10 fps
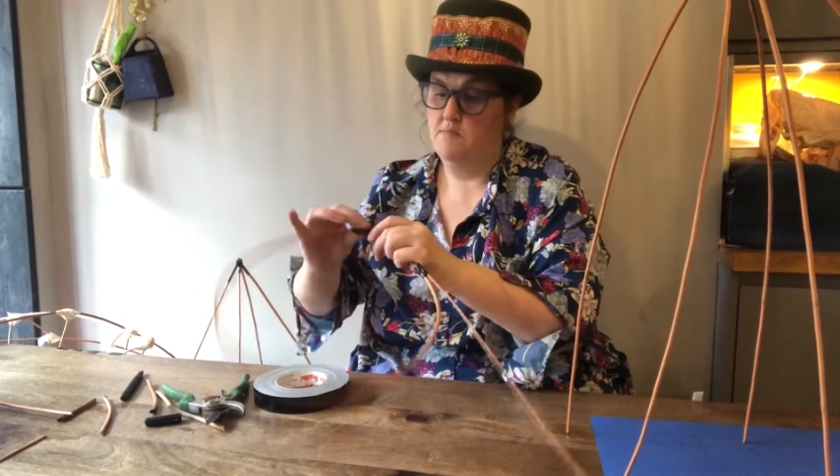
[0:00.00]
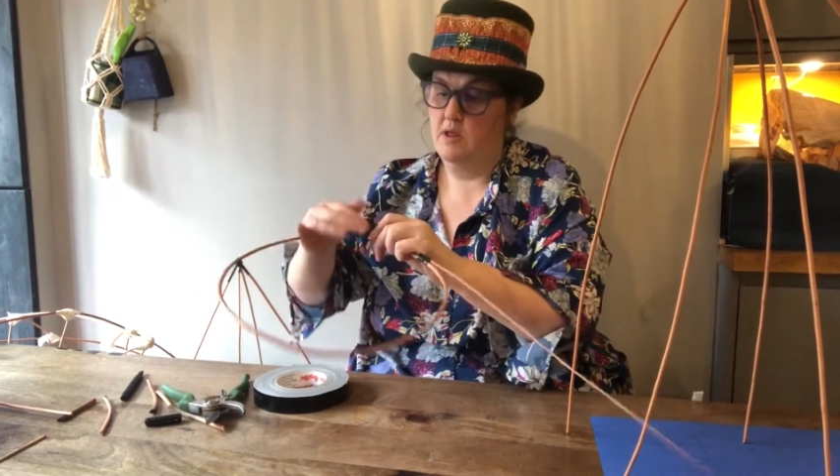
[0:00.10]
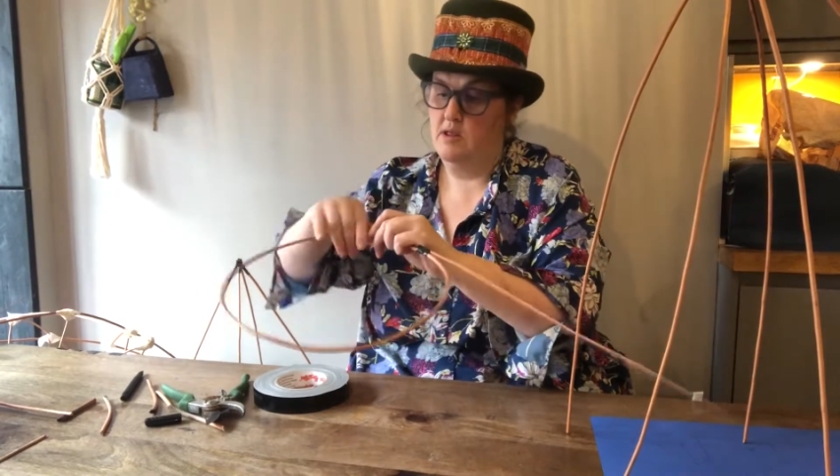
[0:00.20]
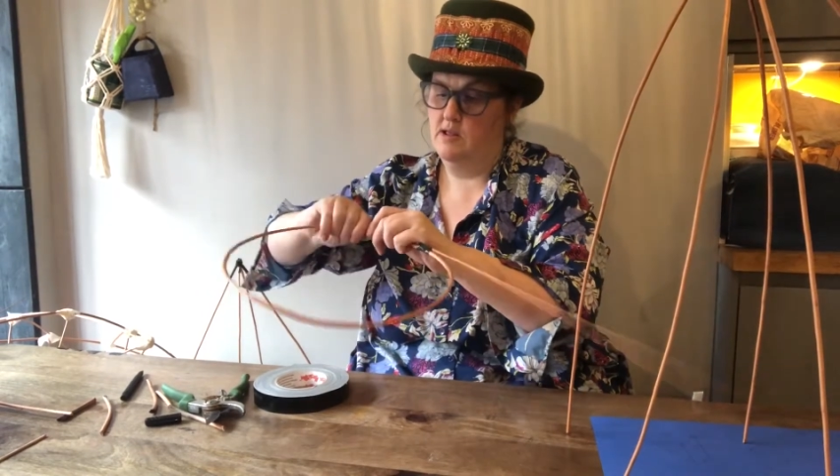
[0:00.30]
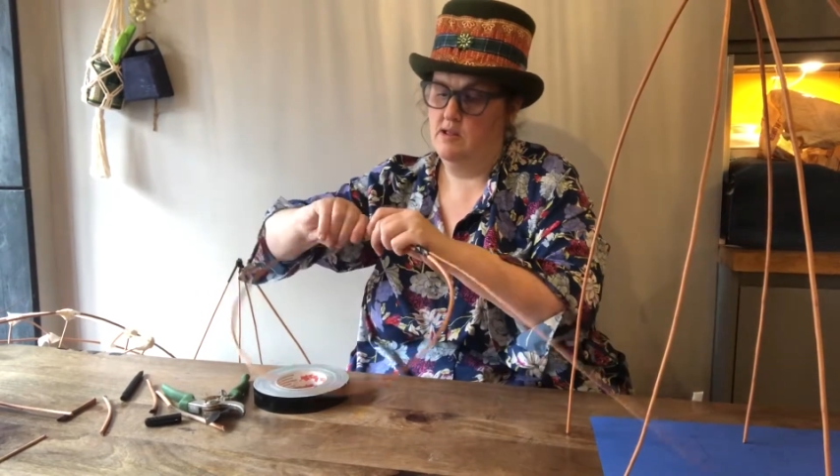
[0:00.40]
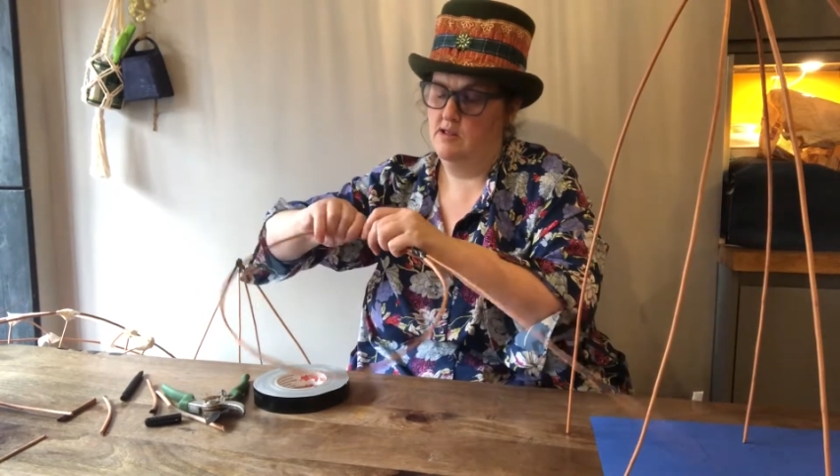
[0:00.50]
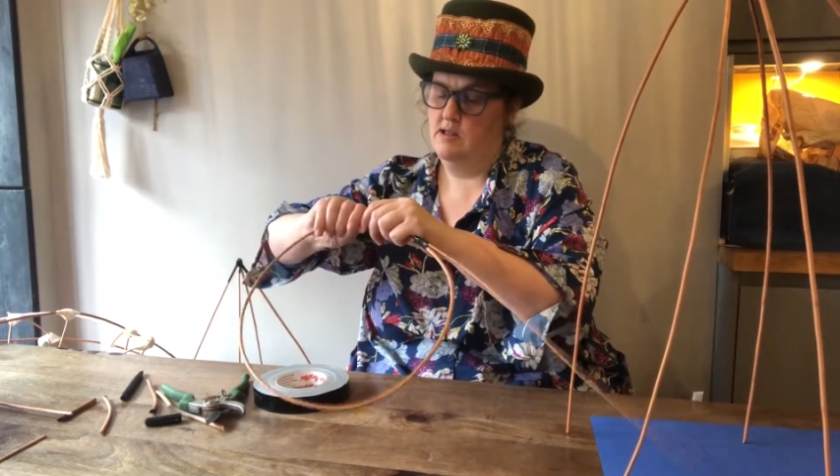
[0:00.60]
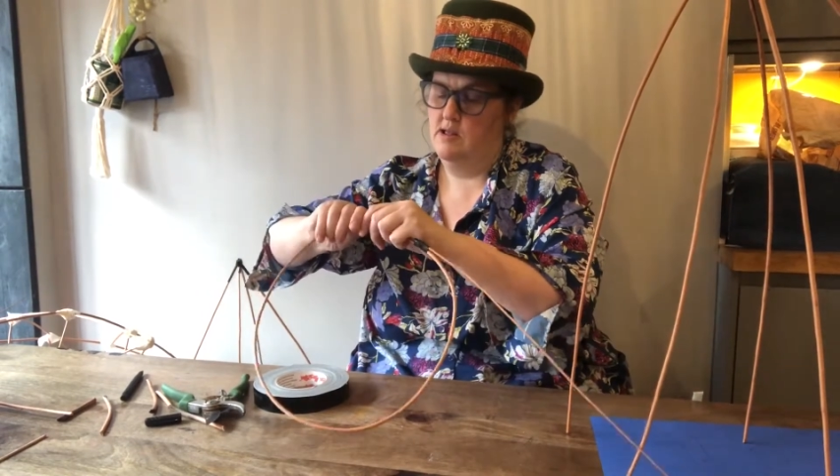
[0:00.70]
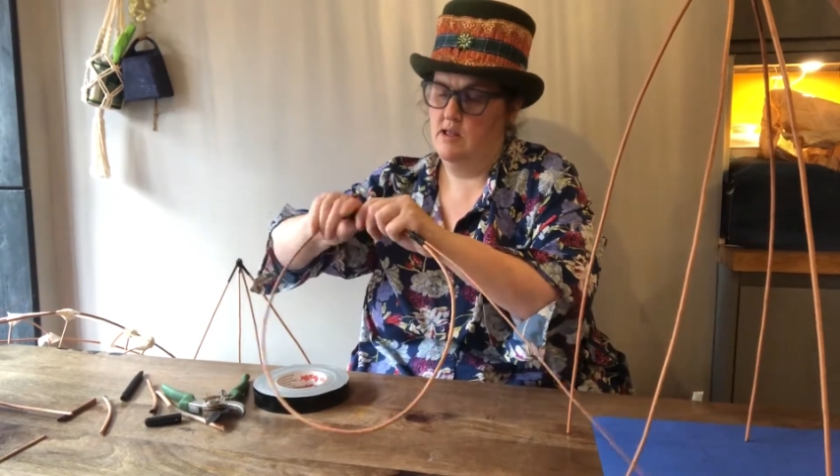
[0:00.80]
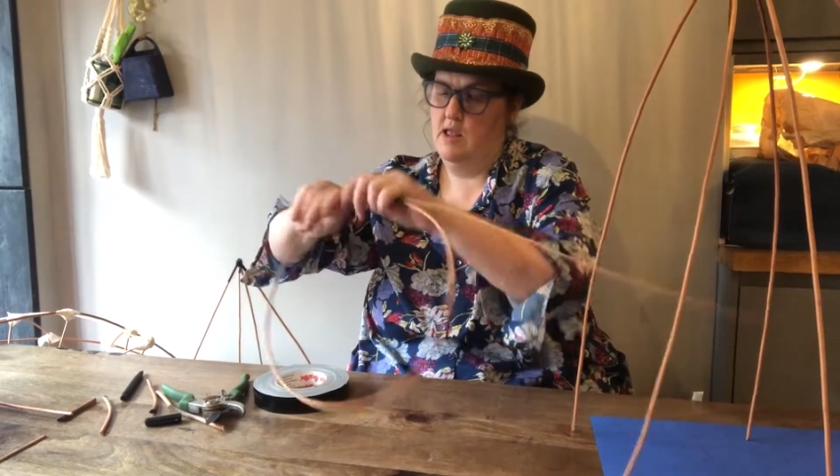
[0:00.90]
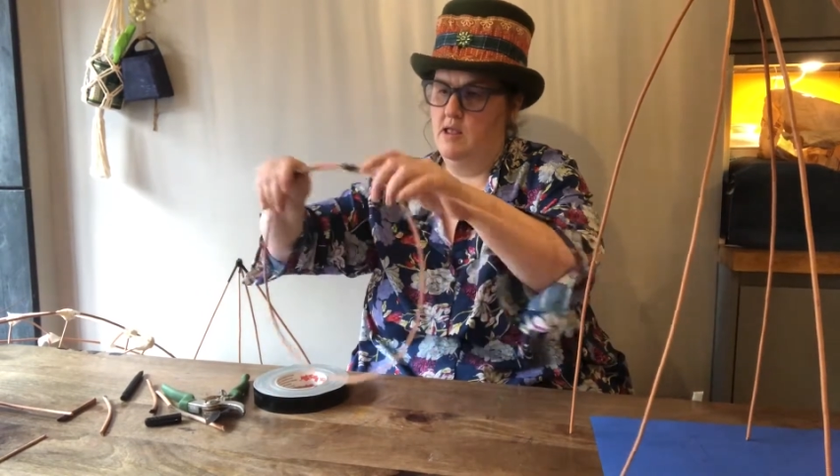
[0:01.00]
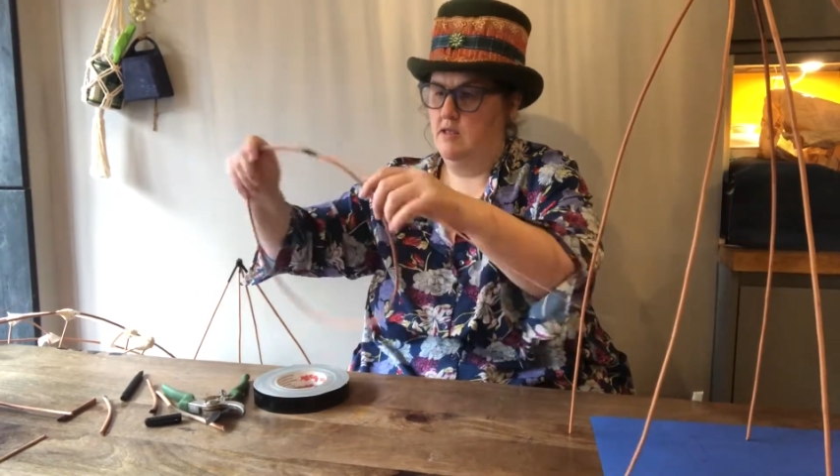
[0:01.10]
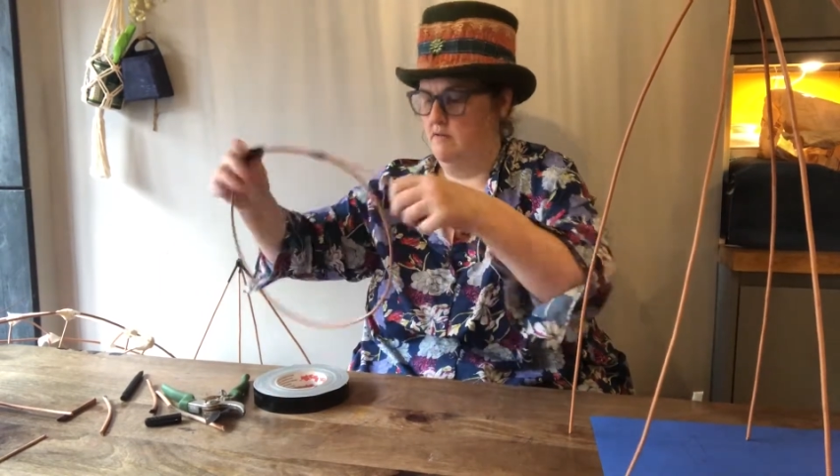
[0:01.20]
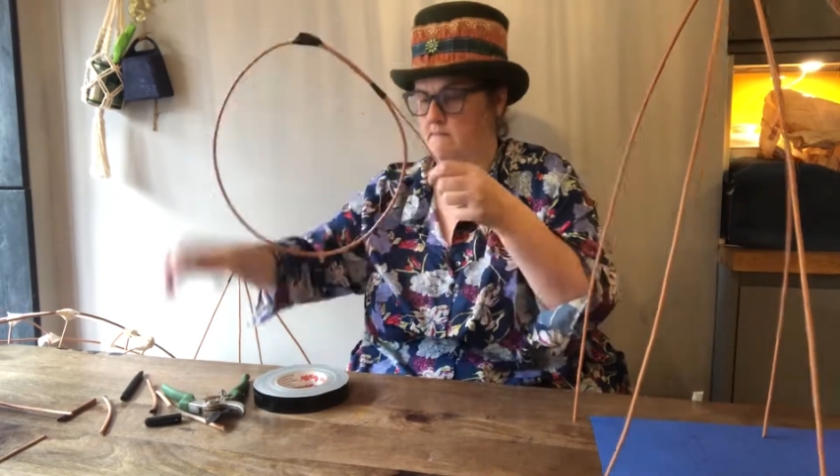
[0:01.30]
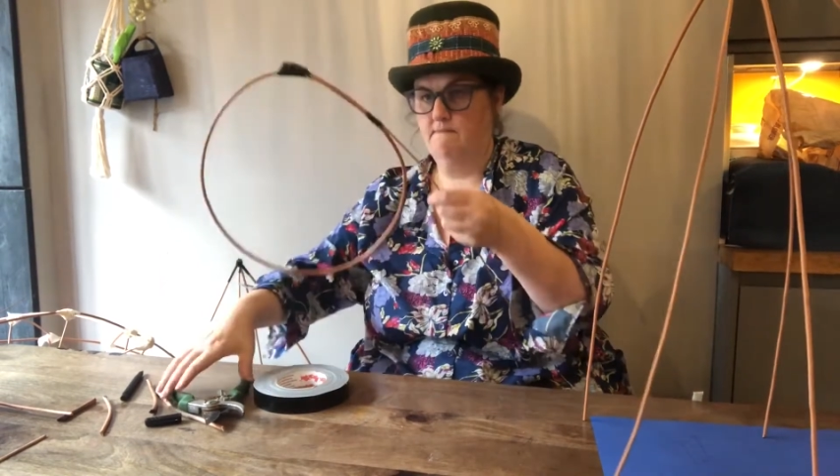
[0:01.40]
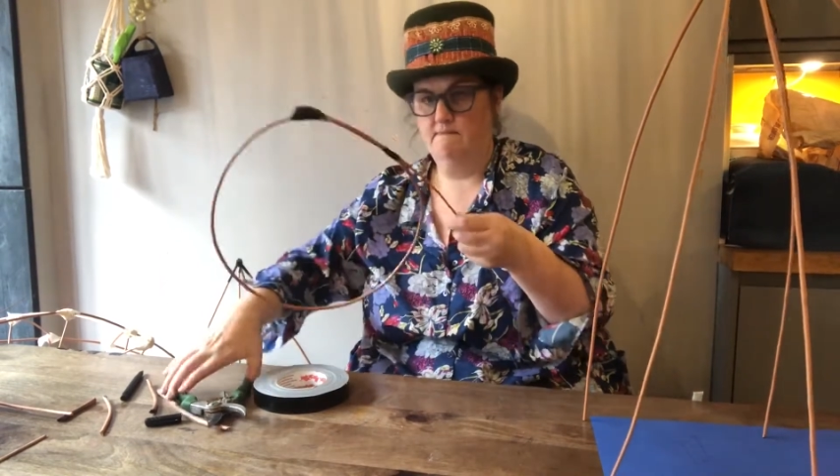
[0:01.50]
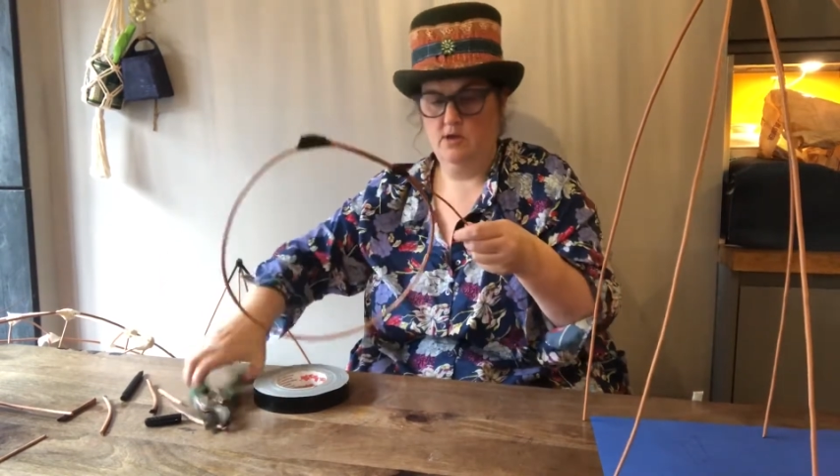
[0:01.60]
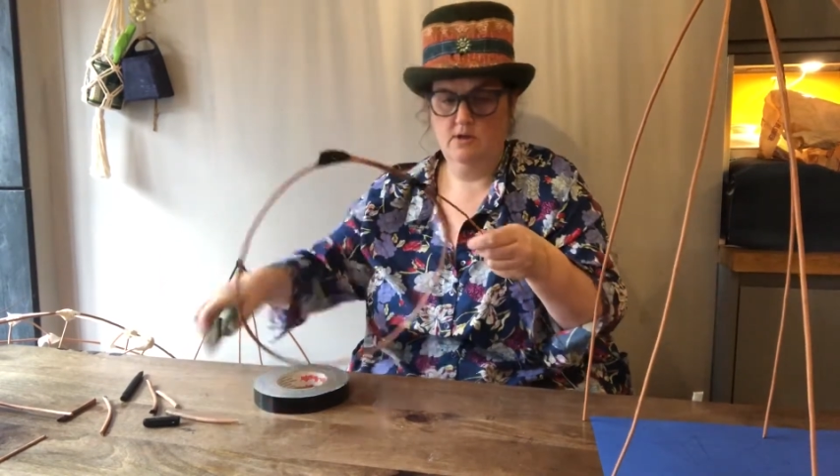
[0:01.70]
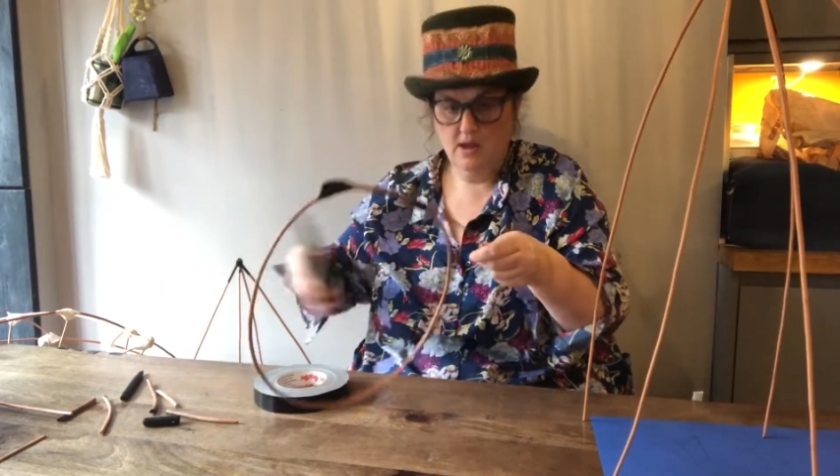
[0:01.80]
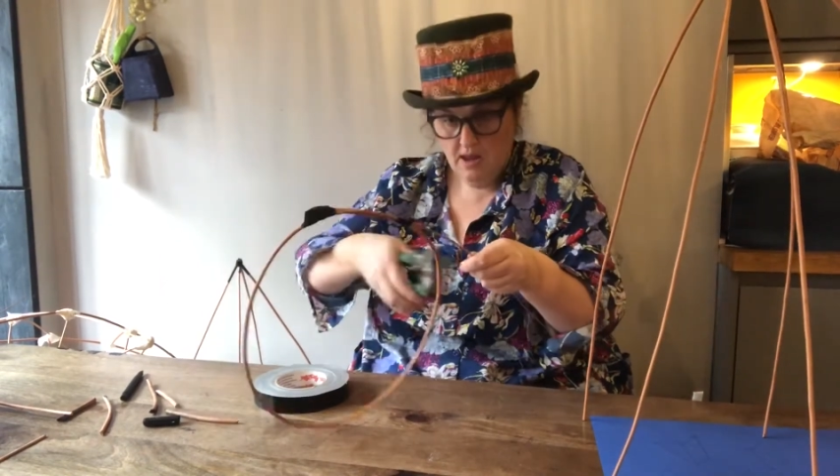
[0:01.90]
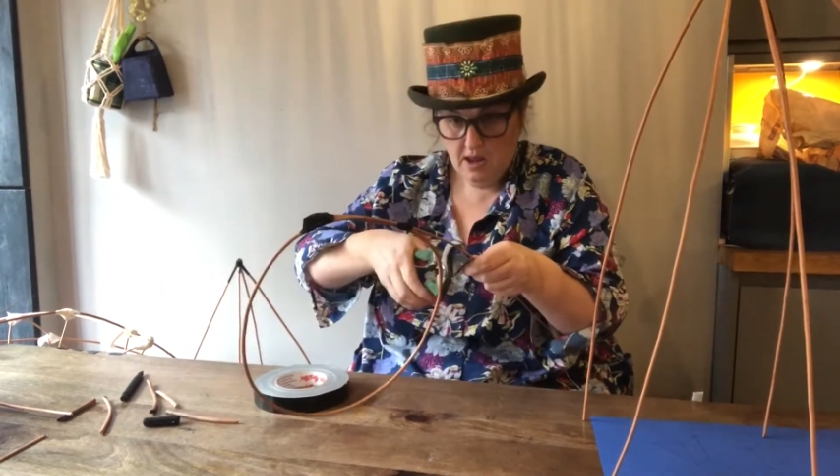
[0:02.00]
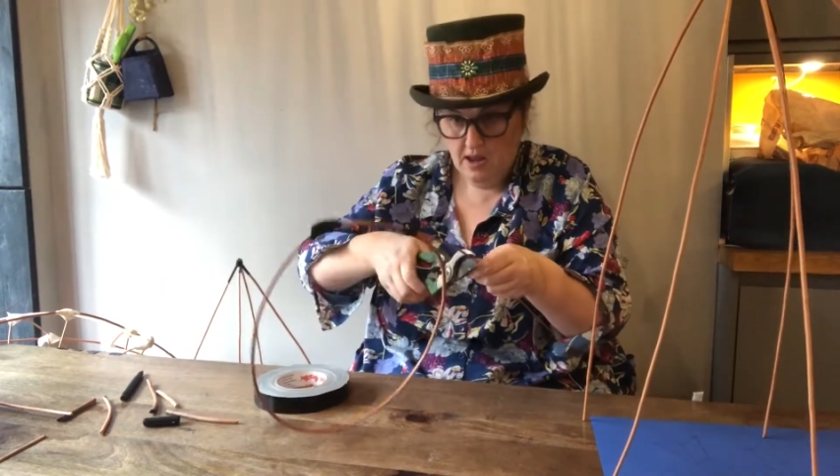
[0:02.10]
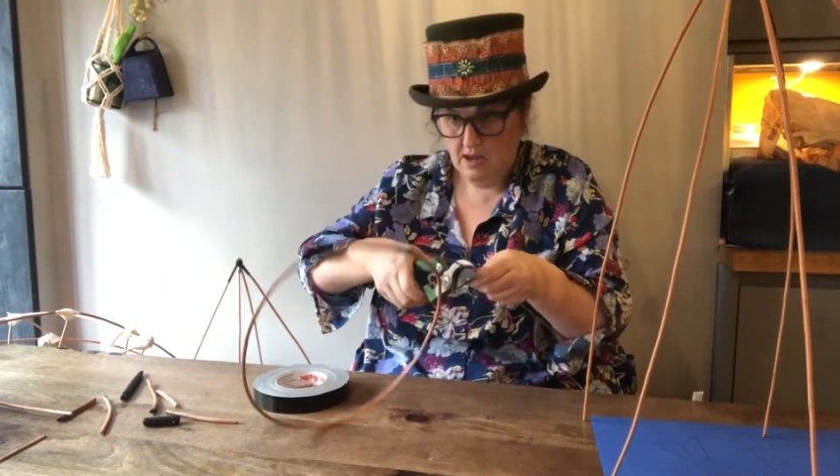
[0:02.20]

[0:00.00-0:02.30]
If it is over wet,